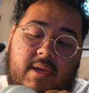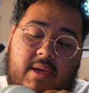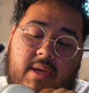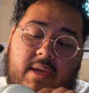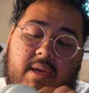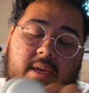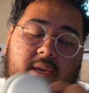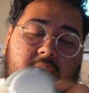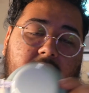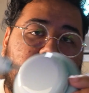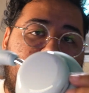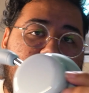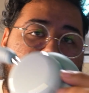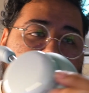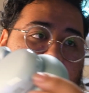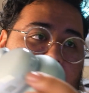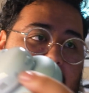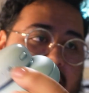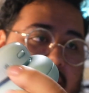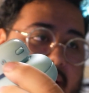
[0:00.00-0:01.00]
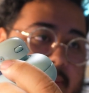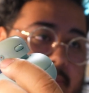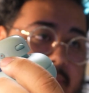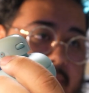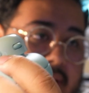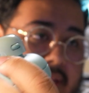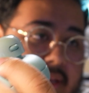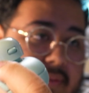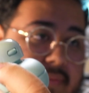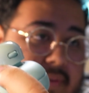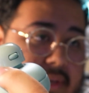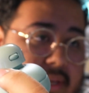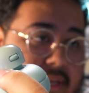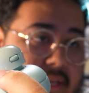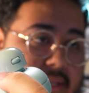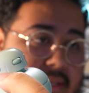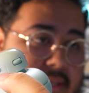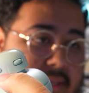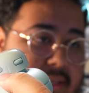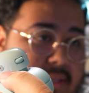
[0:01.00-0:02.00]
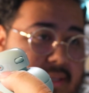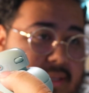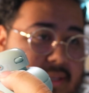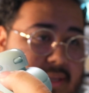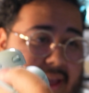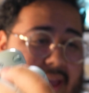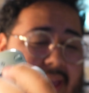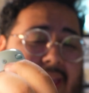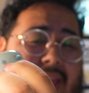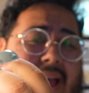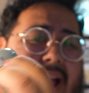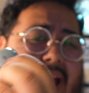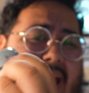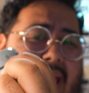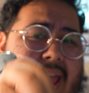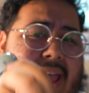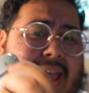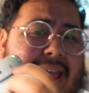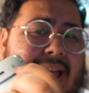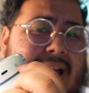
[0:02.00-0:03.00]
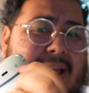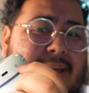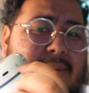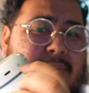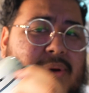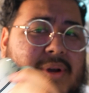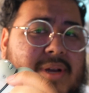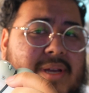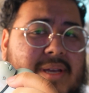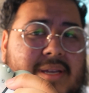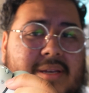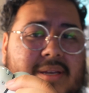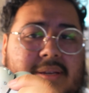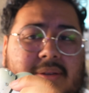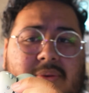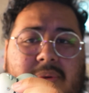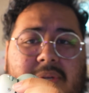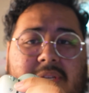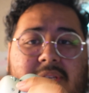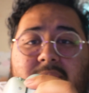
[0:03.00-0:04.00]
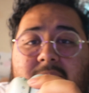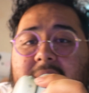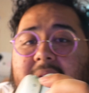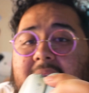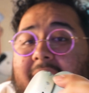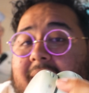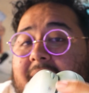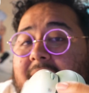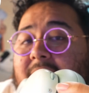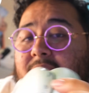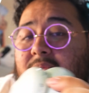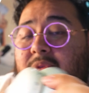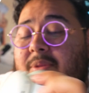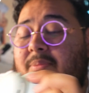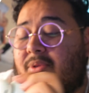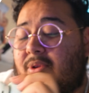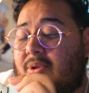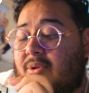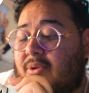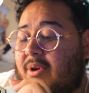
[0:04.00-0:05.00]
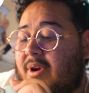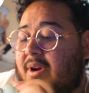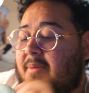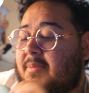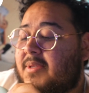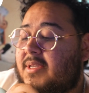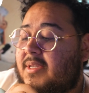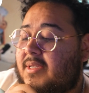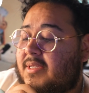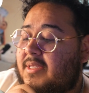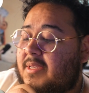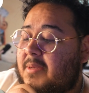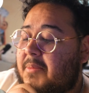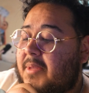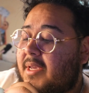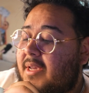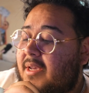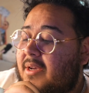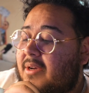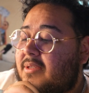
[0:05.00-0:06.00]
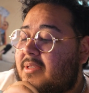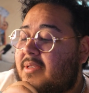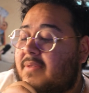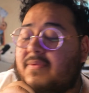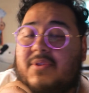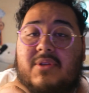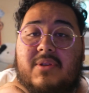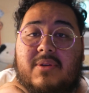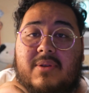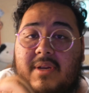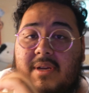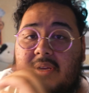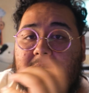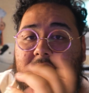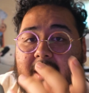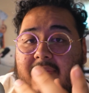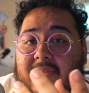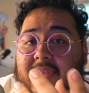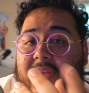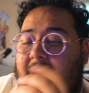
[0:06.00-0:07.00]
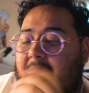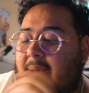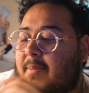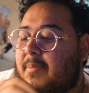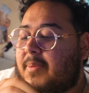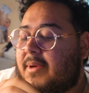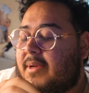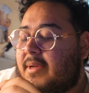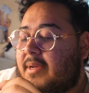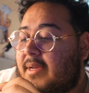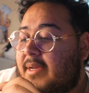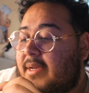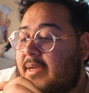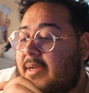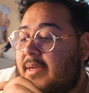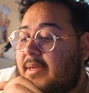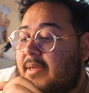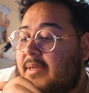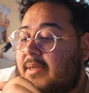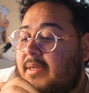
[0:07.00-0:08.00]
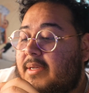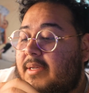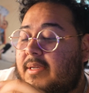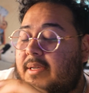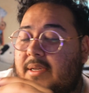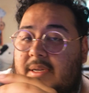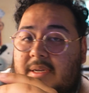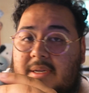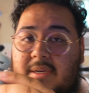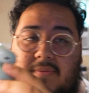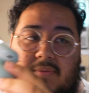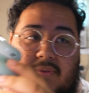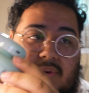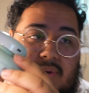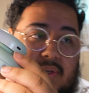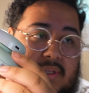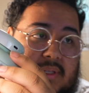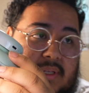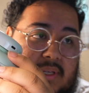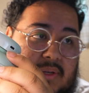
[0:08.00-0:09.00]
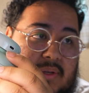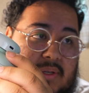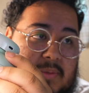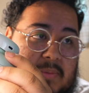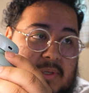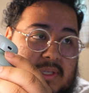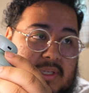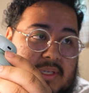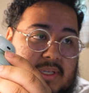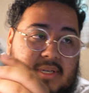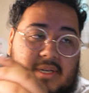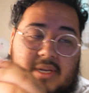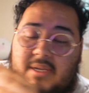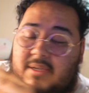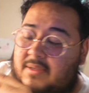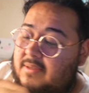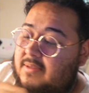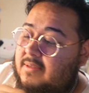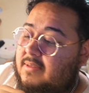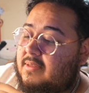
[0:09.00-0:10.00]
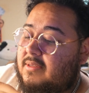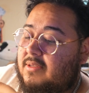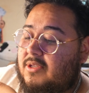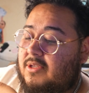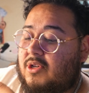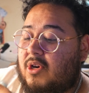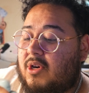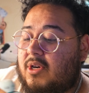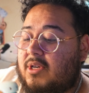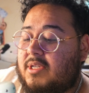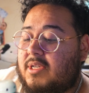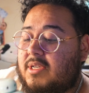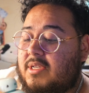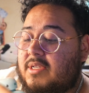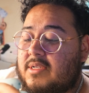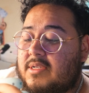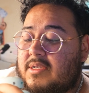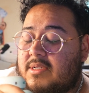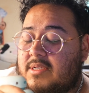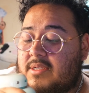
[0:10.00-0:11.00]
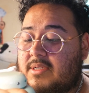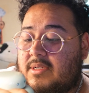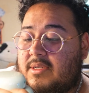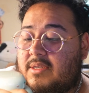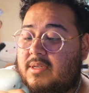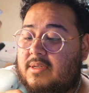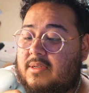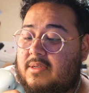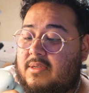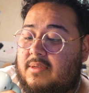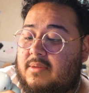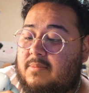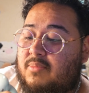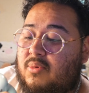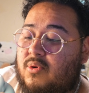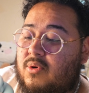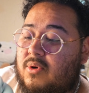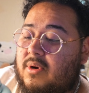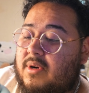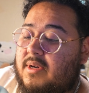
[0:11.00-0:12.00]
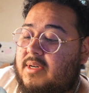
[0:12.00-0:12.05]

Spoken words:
Here, I believe, is a AI button, which you can reprogram to something else if you have the app. And of course the USB-C charging port.